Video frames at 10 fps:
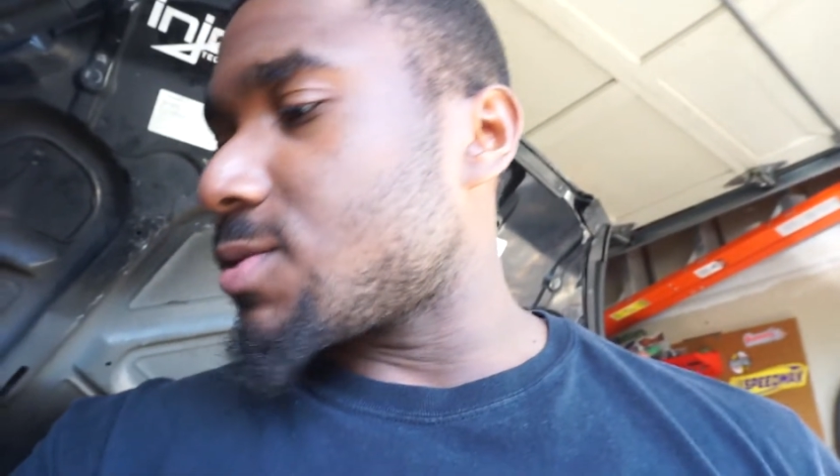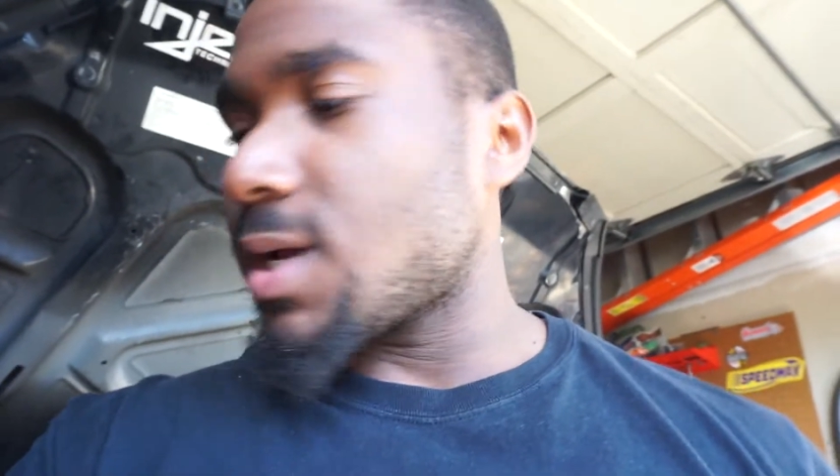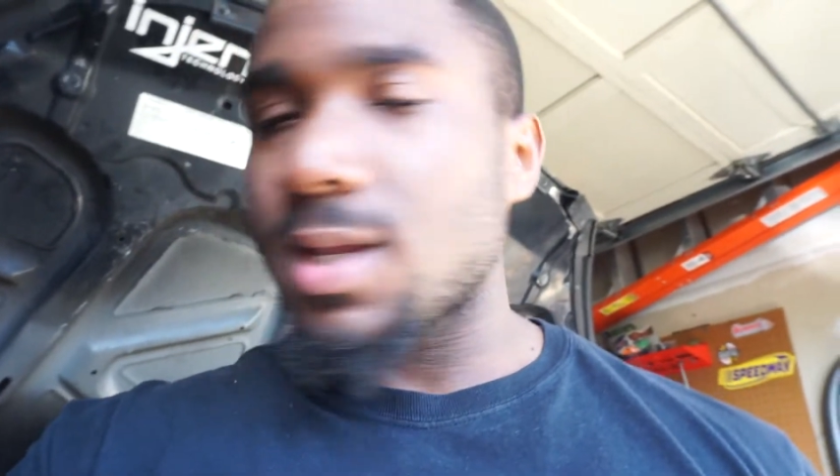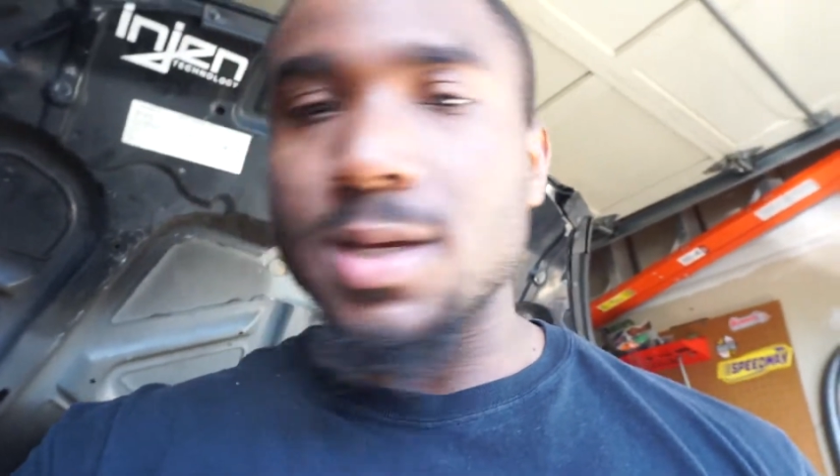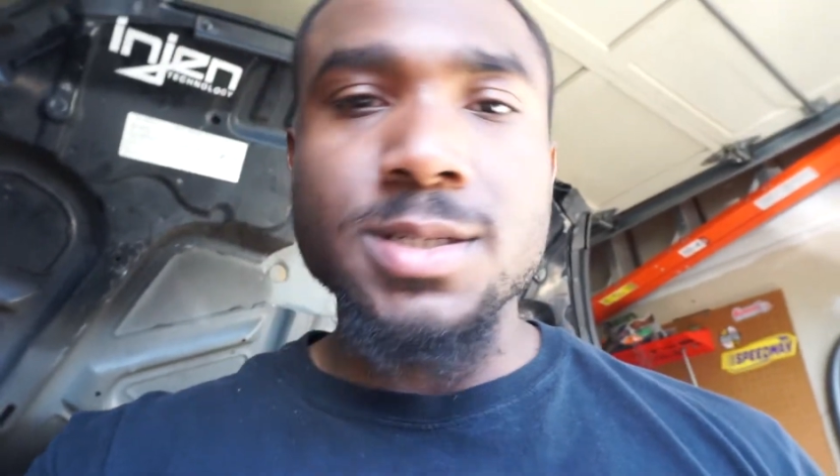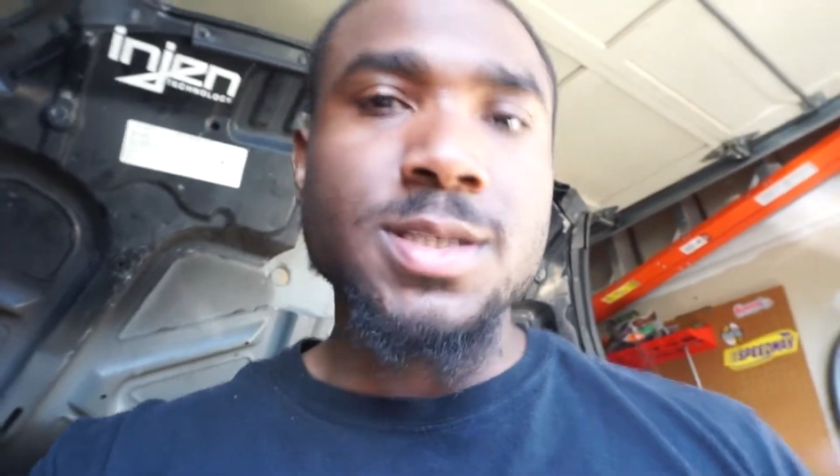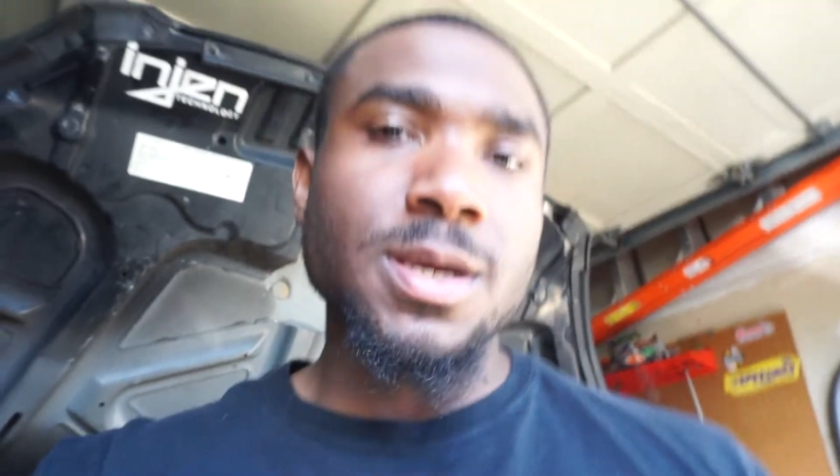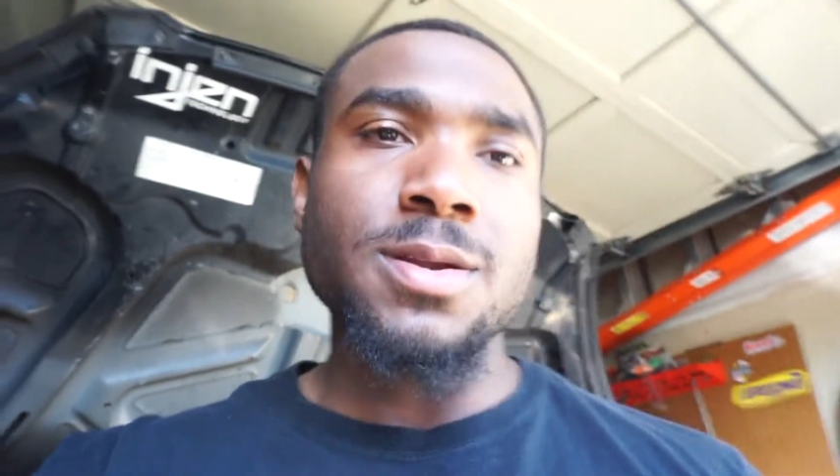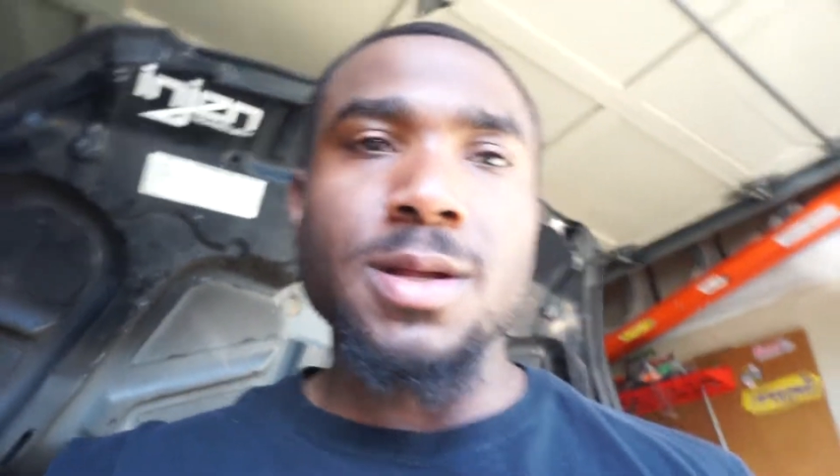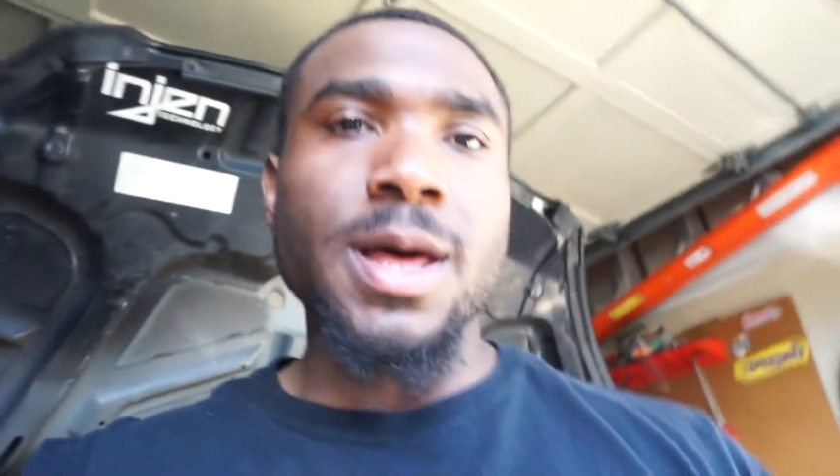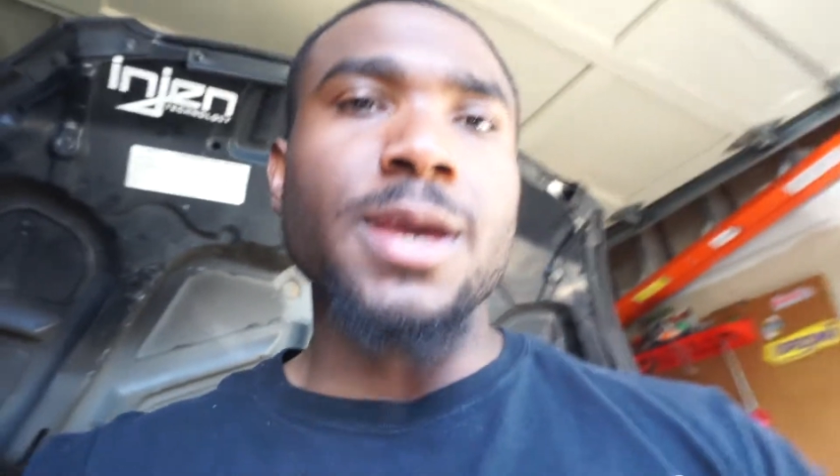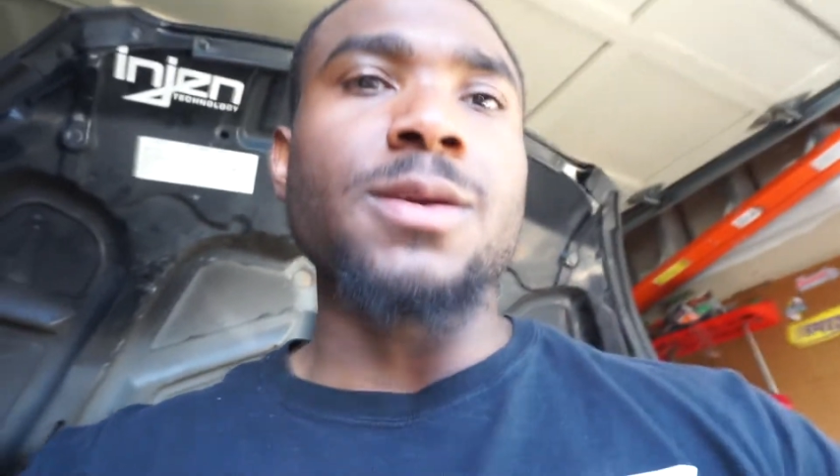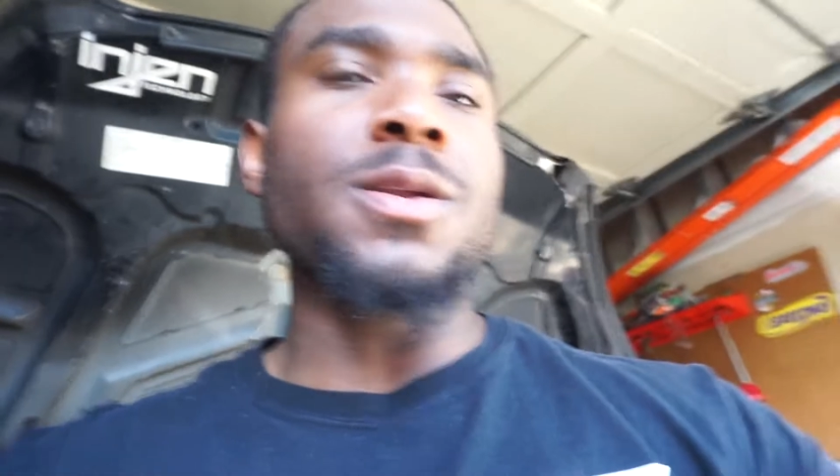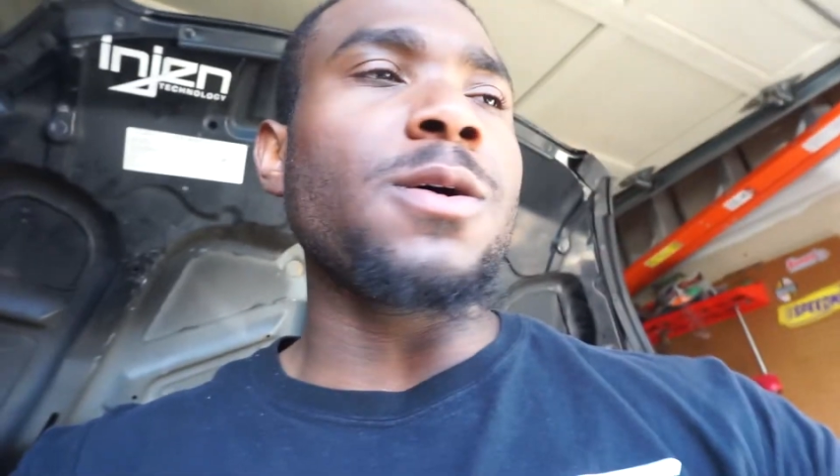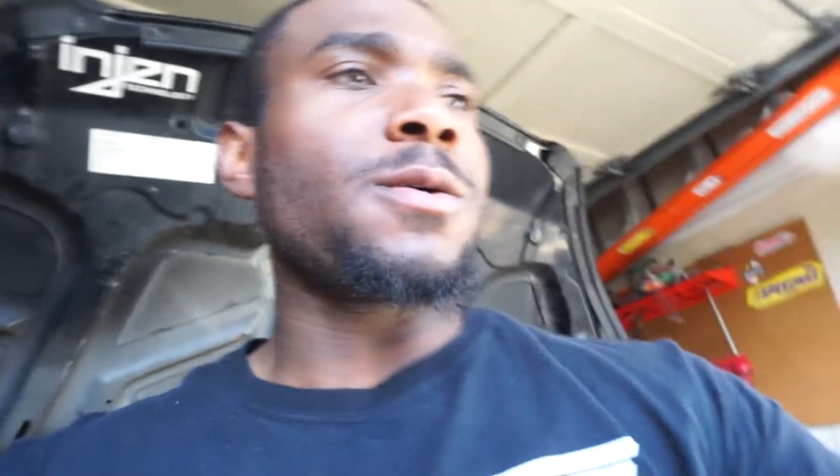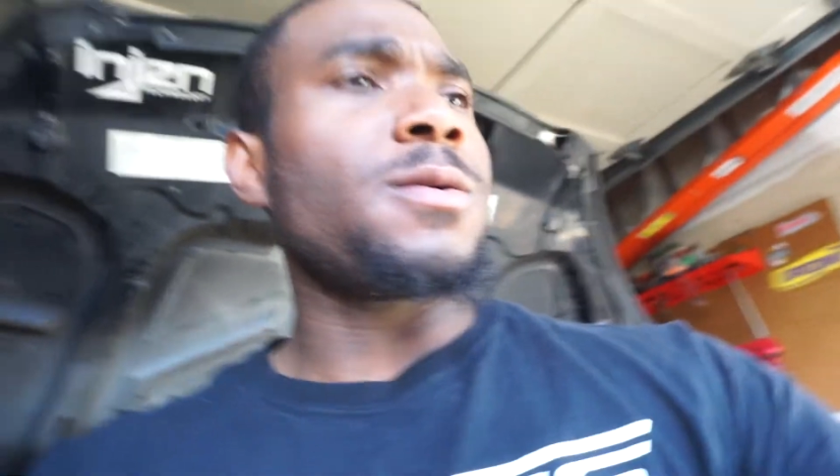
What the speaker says: trying to continue to, like, you know,